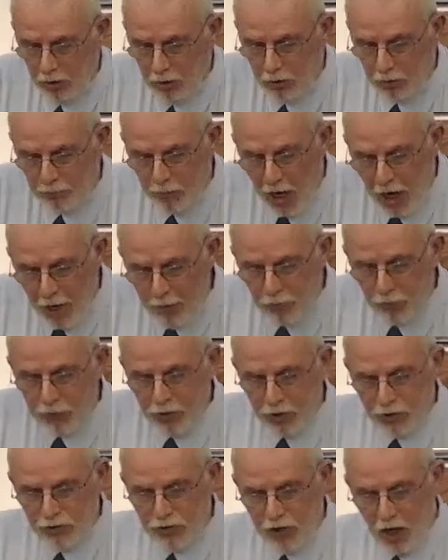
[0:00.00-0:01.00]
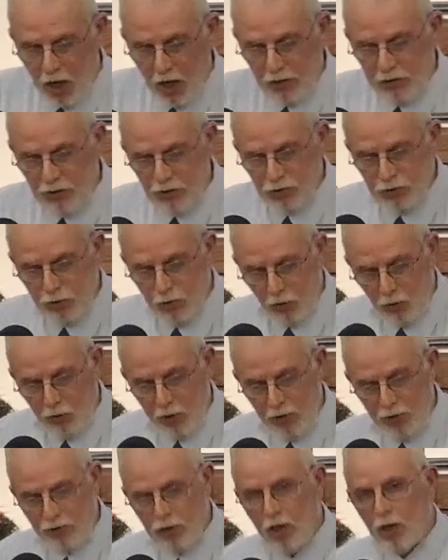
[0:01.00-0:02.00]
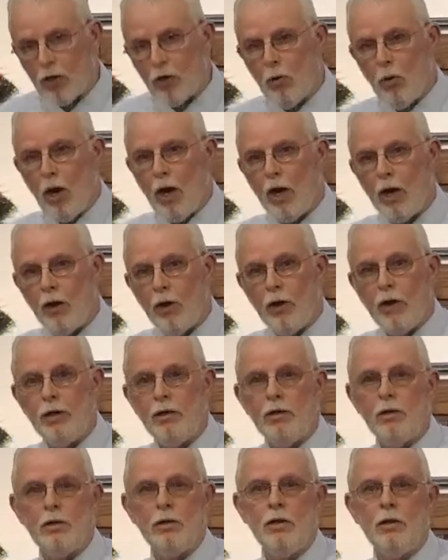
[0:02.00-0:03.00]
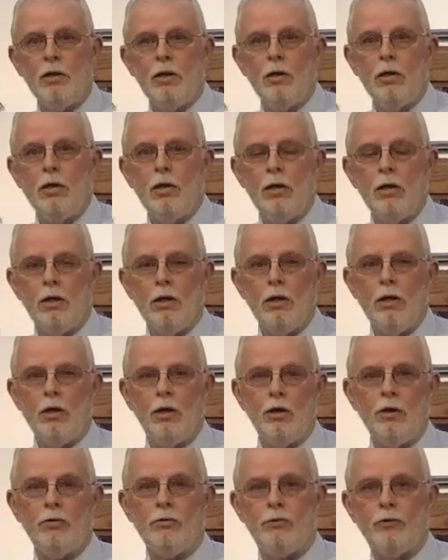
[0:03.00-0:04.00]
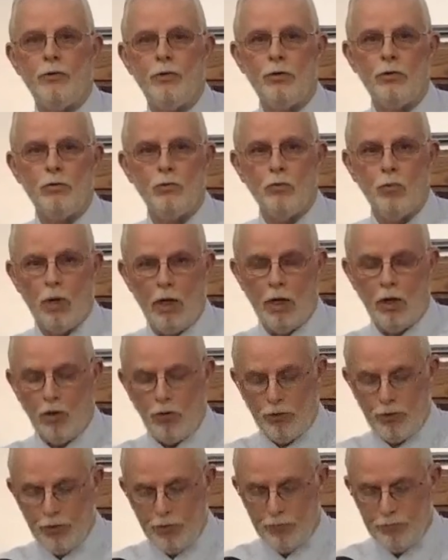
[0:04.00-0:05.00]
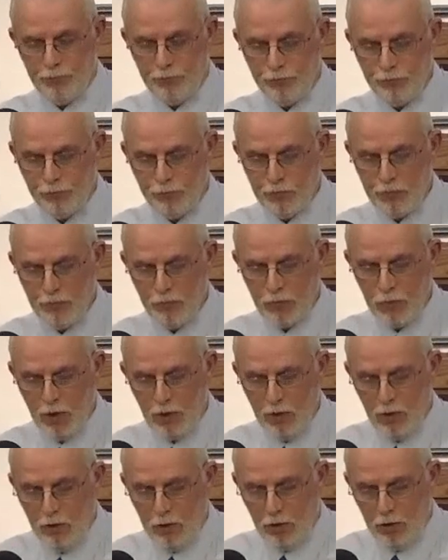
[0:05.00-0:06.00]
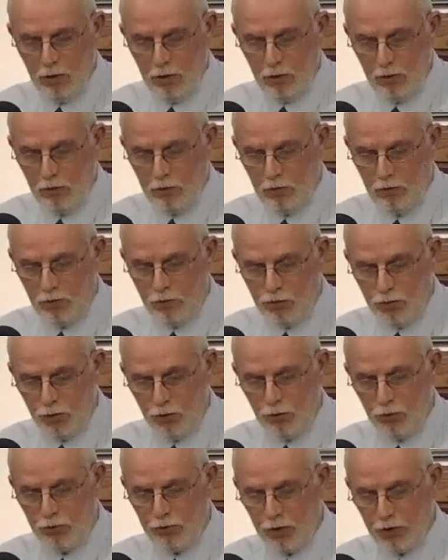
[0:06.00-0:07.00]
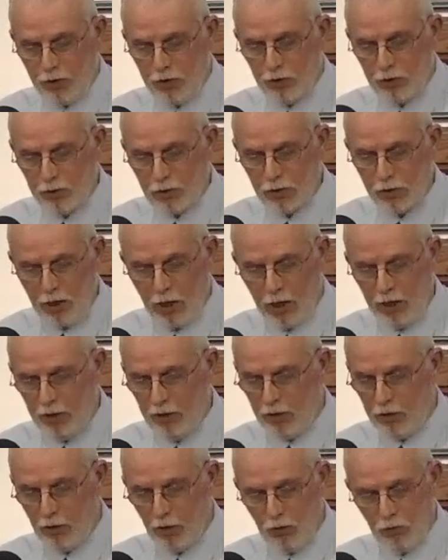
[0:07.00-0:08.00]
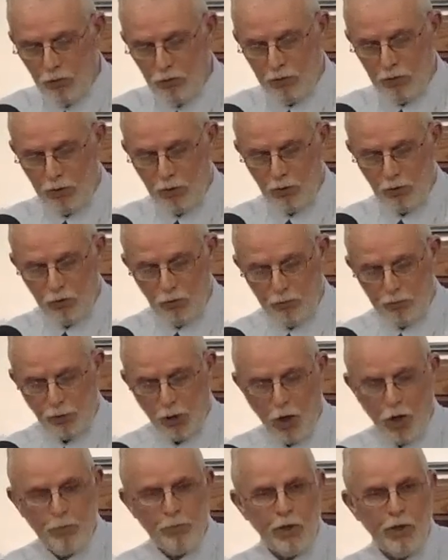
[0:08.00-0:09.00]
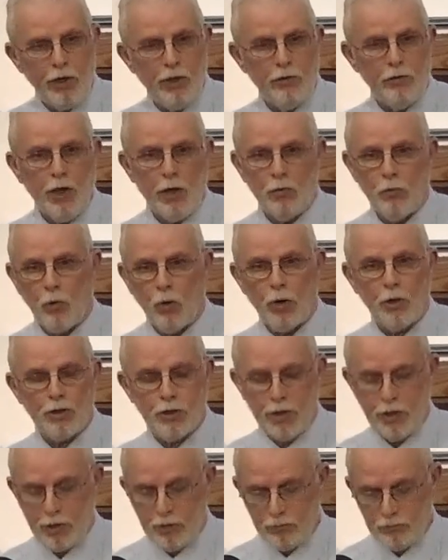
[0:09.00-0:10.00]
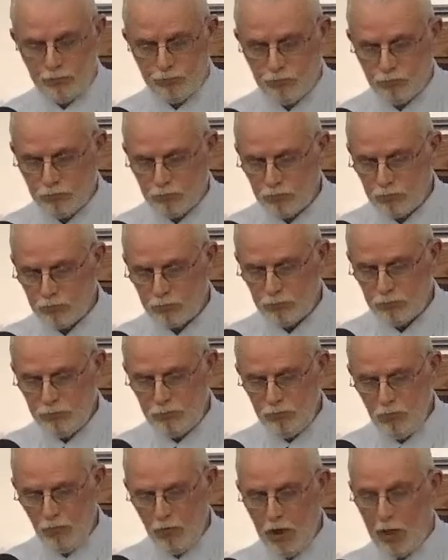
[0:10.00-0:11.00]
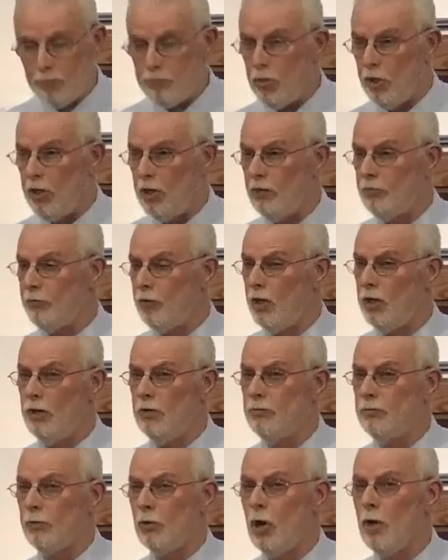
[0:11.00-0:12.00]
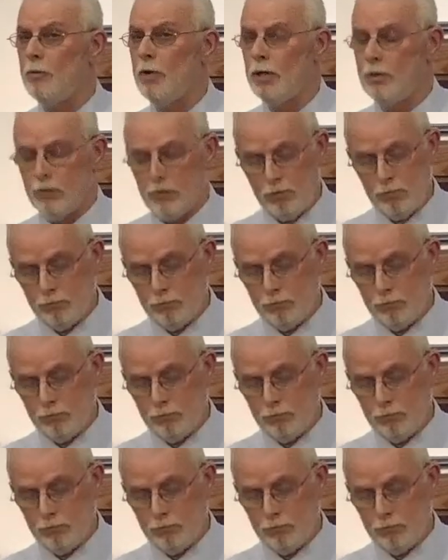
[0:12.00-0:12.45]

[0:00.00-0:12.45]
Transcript: The Bible does not discourage the acquiring of wealth. The Jews in Canaan owned their own property, they worked it, they benefited from it,